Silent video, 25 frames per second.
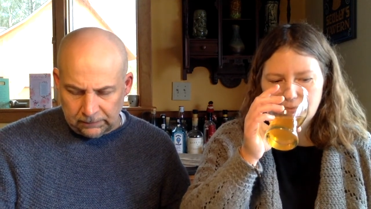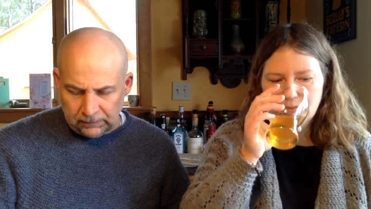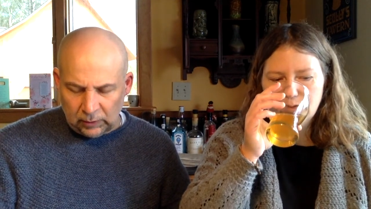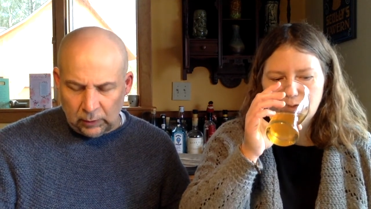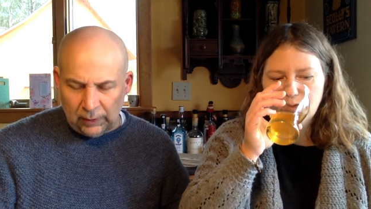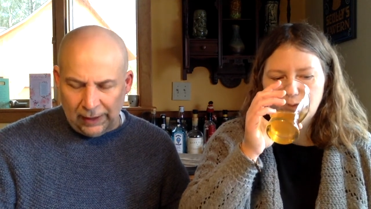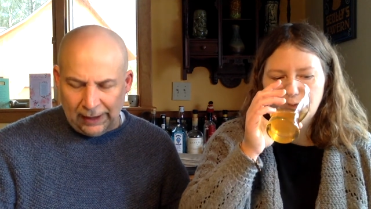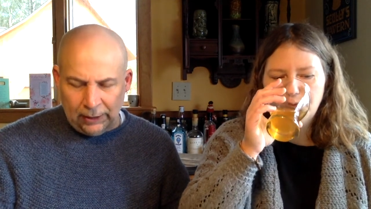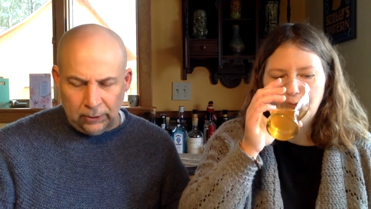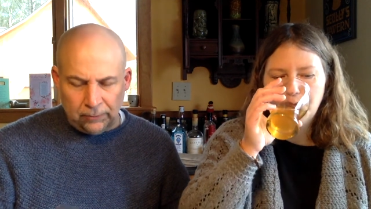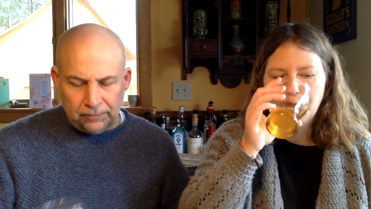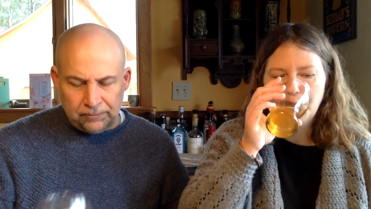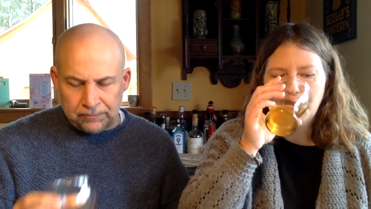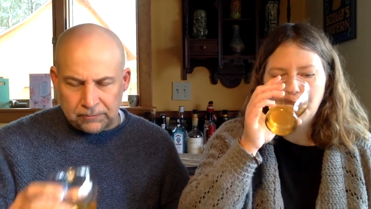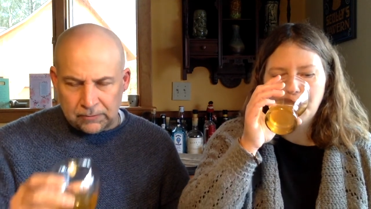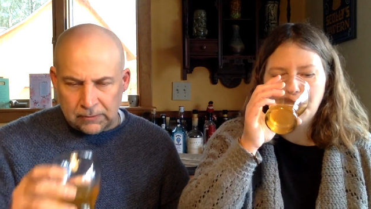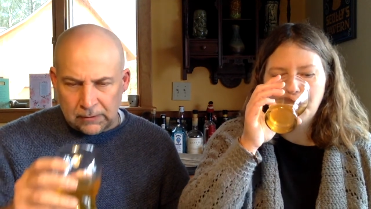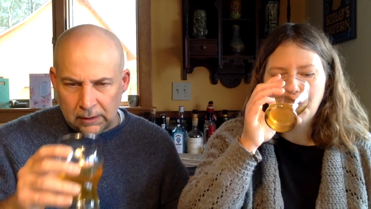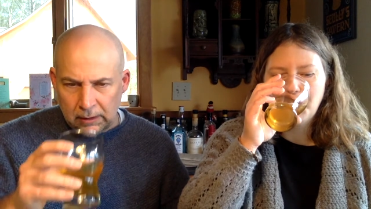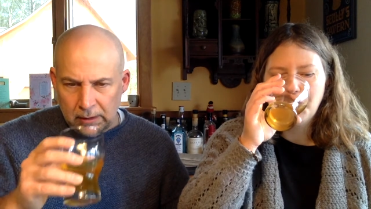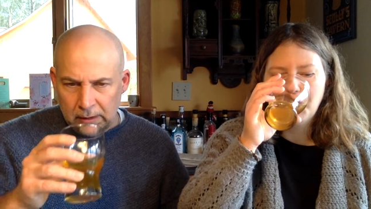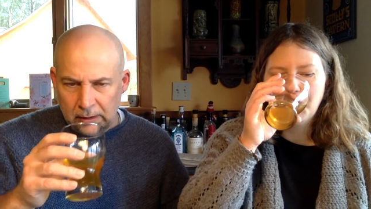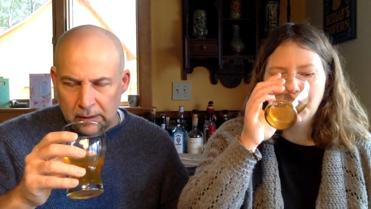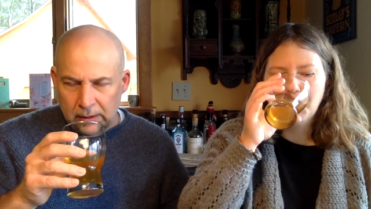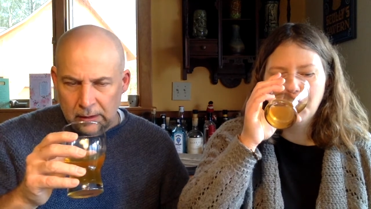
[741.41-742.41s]
Speaker 1: Wow.
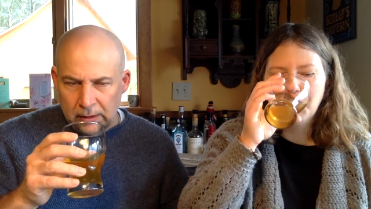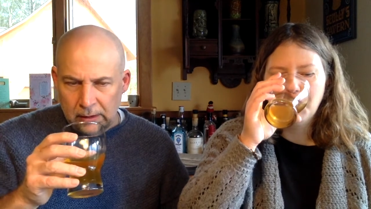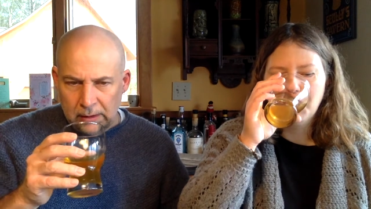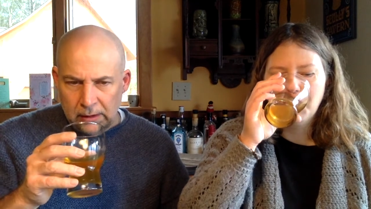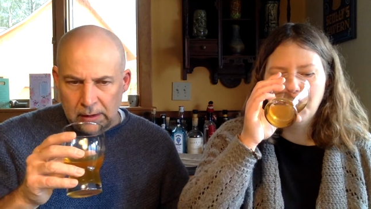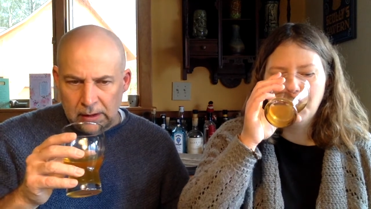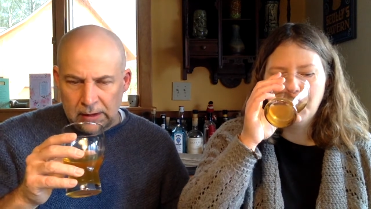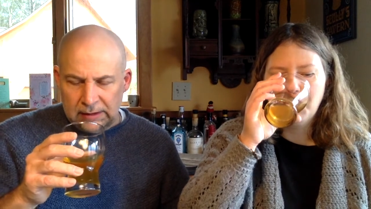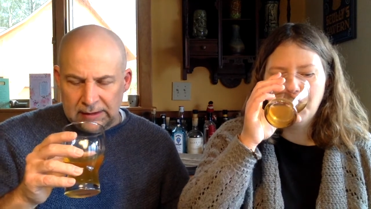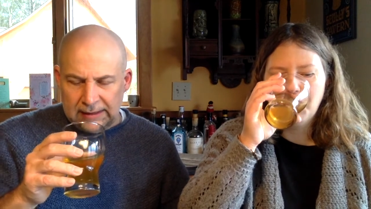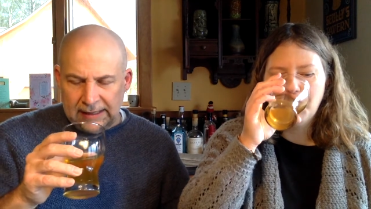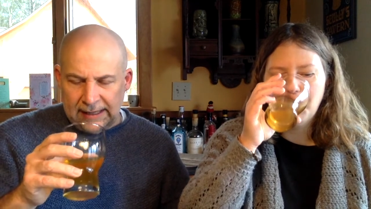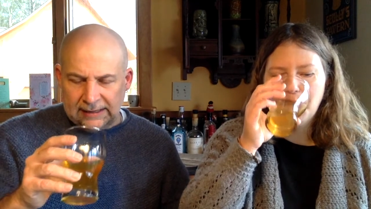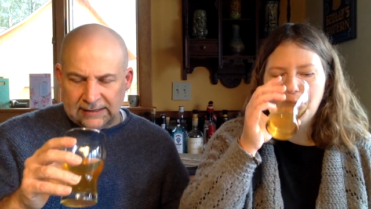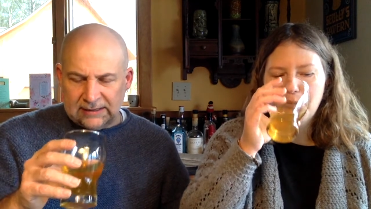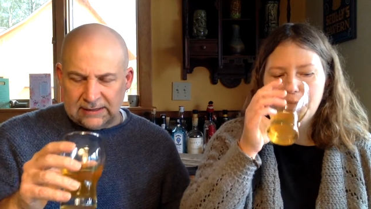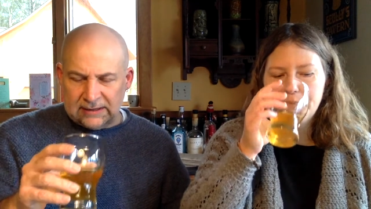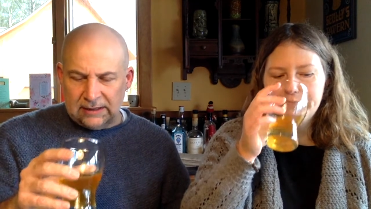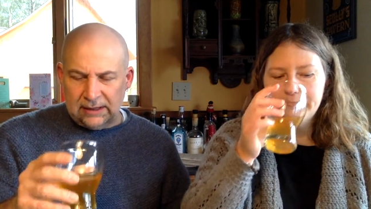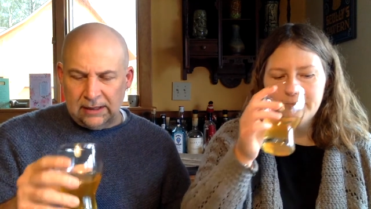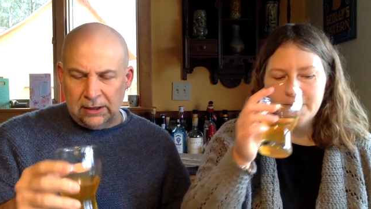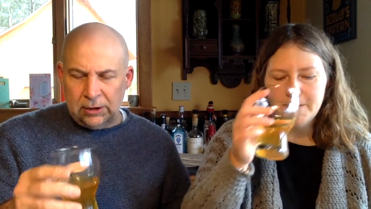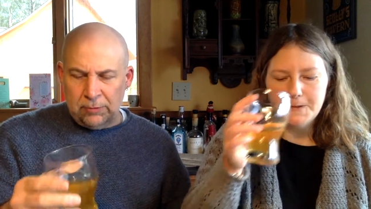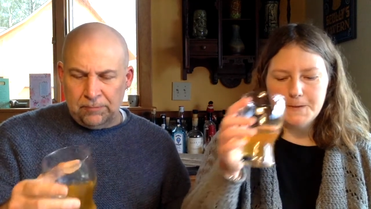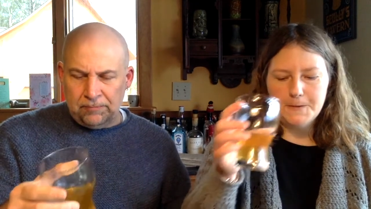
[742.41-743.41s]
Mm-hmm. That's
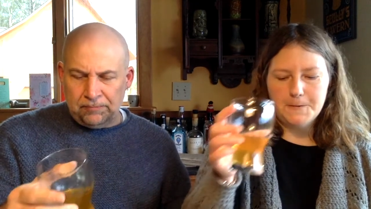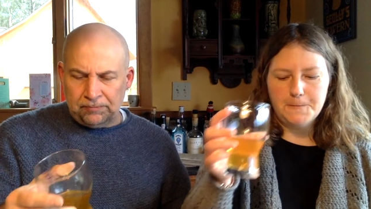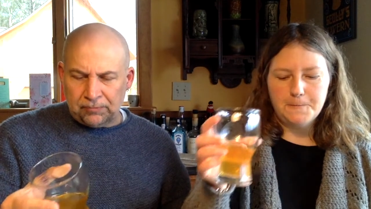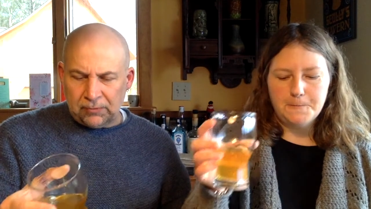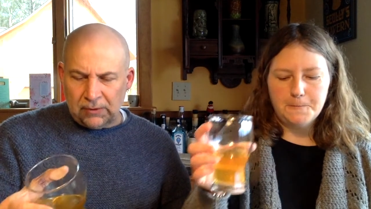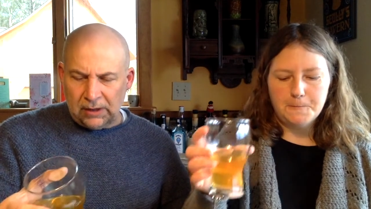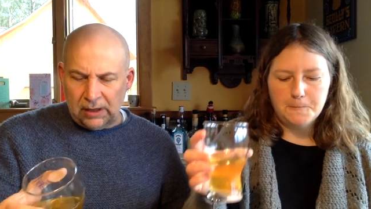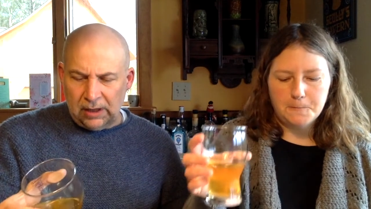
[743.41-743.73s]
um,